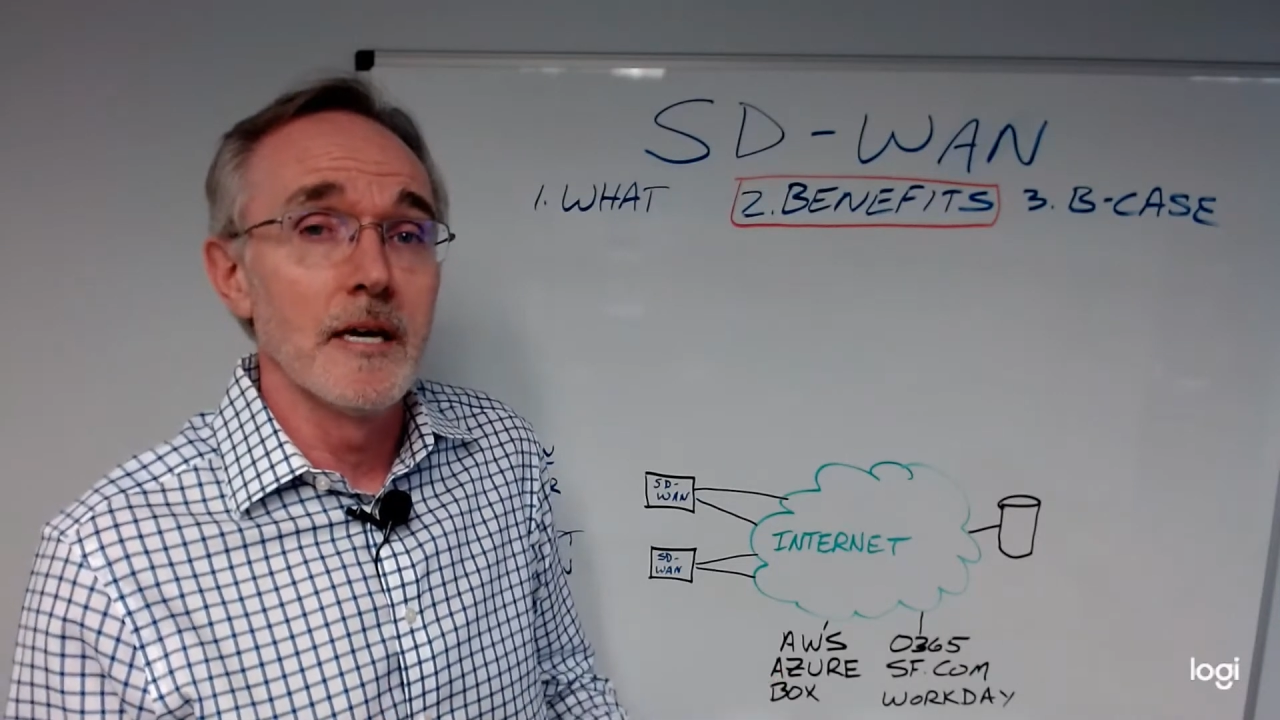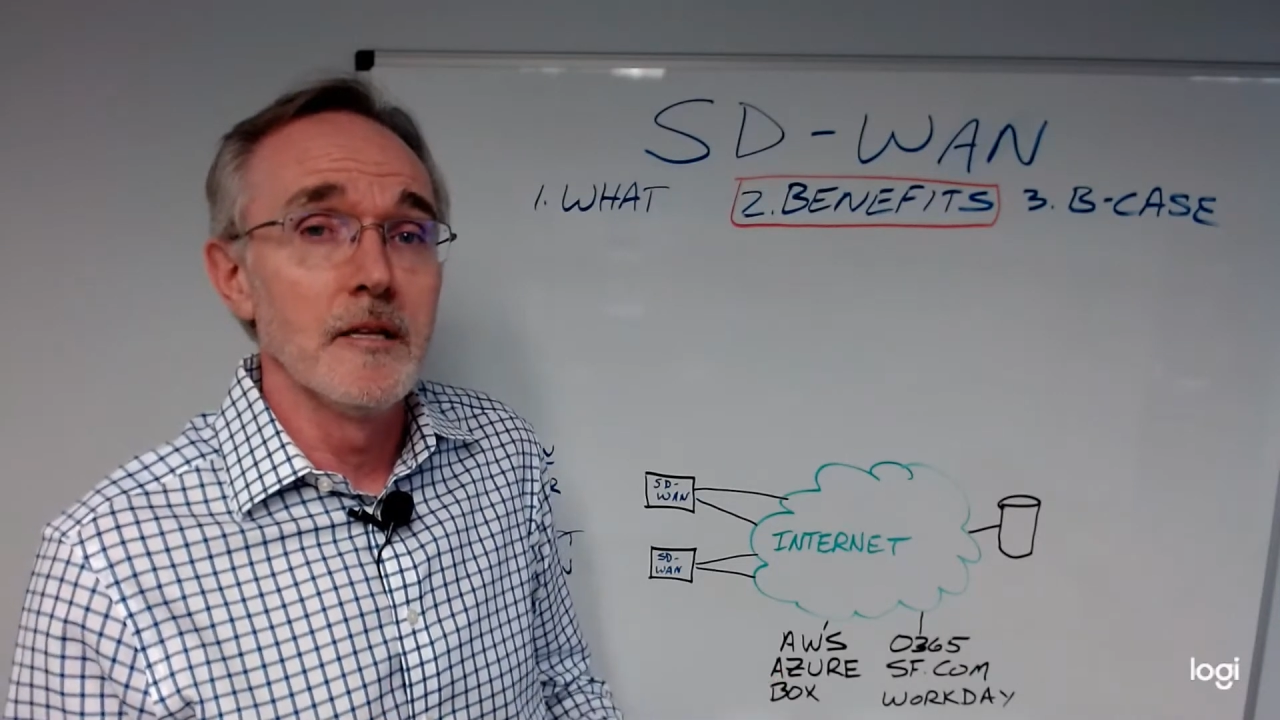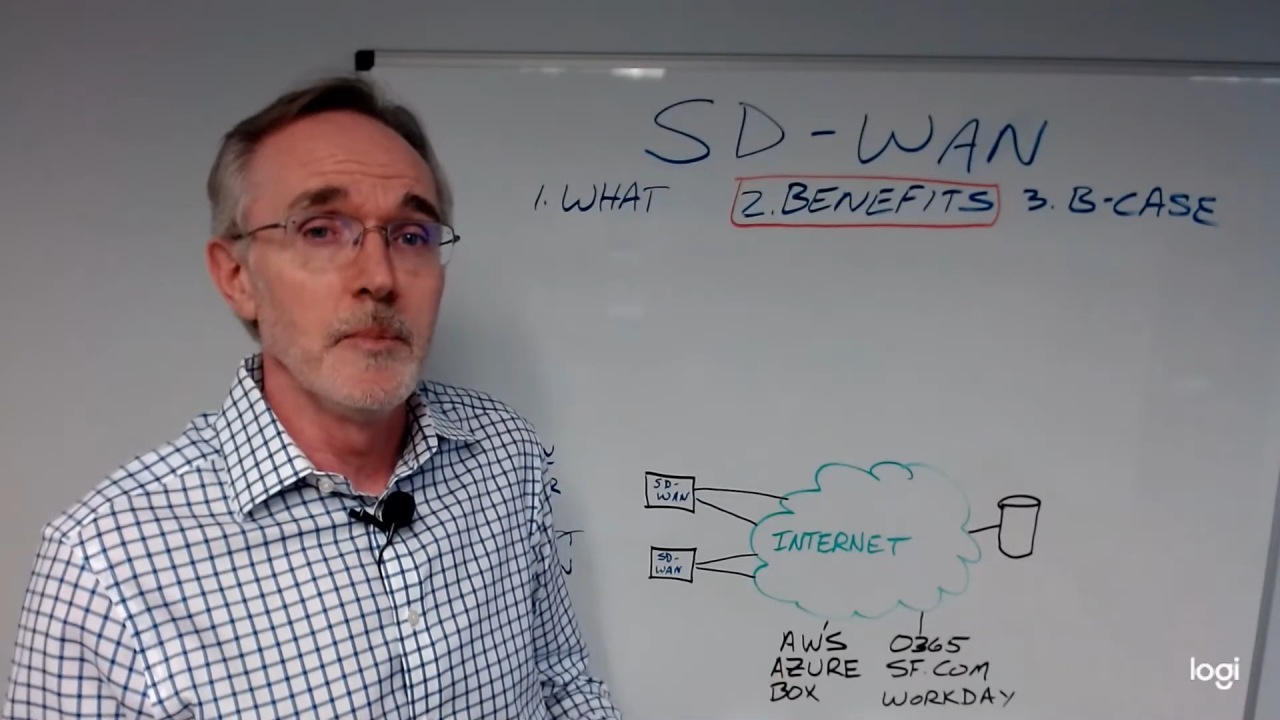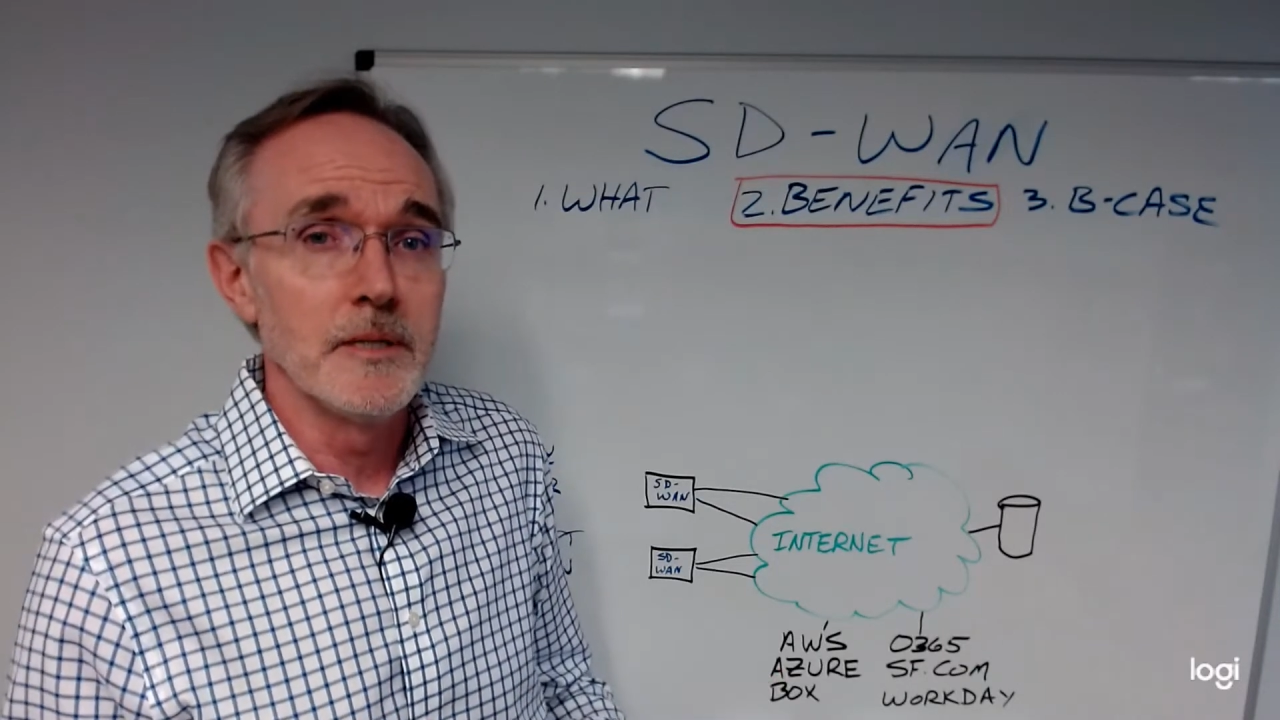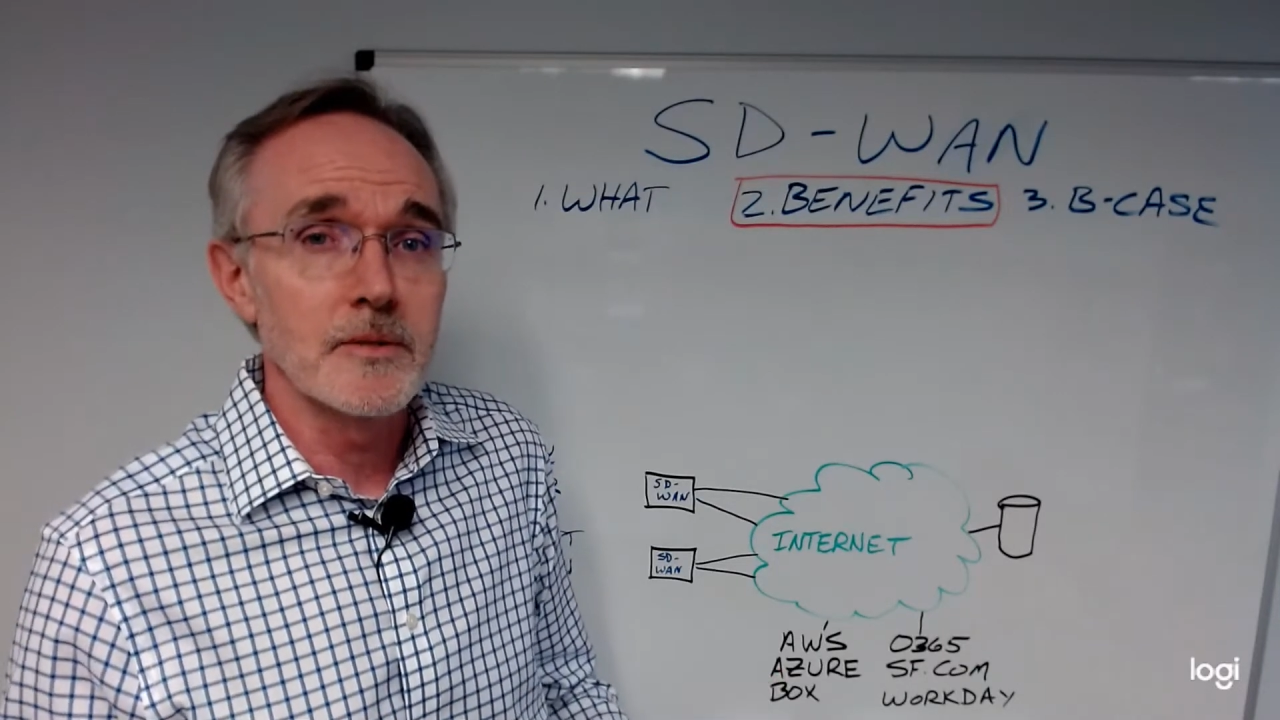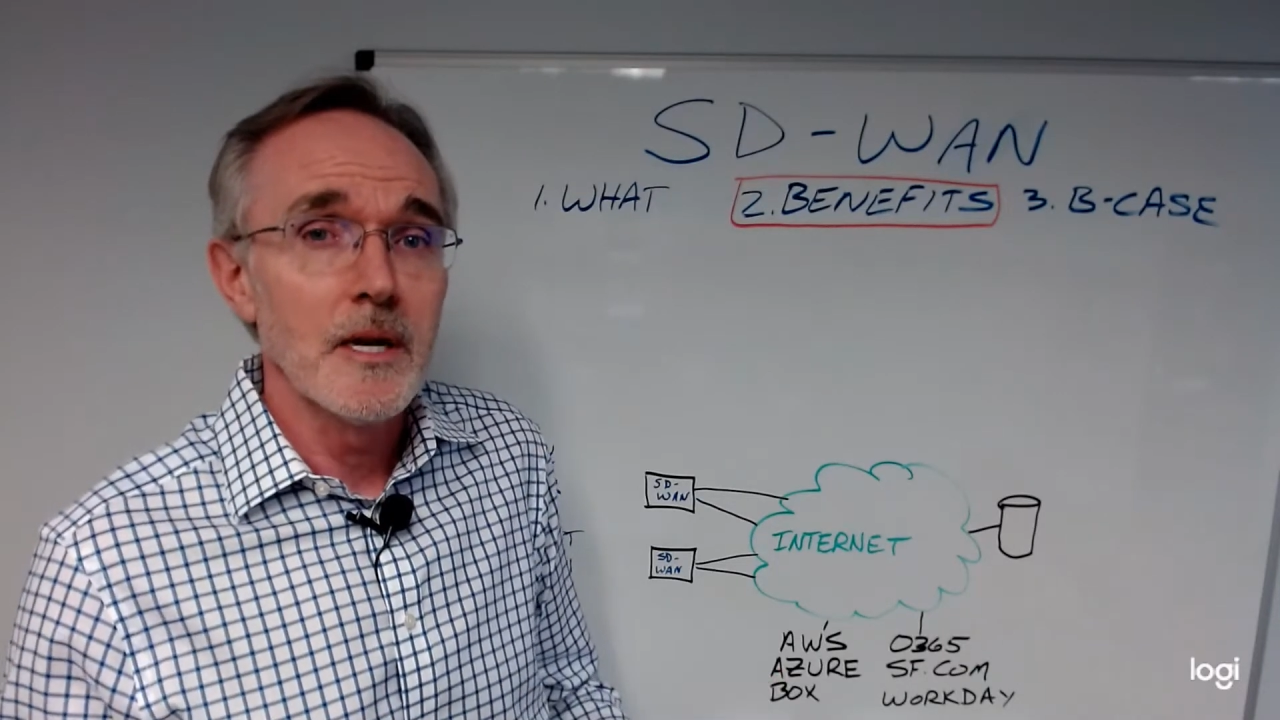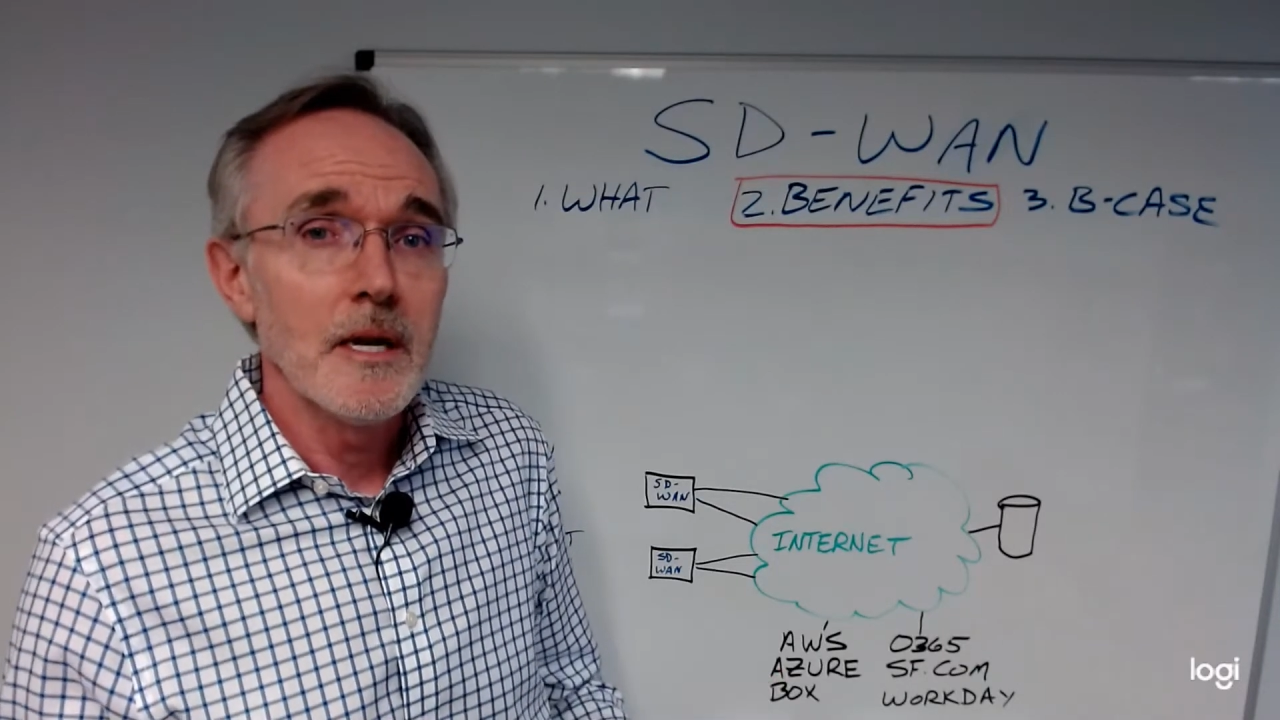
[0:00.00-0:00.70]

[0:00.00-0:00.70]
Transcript: elements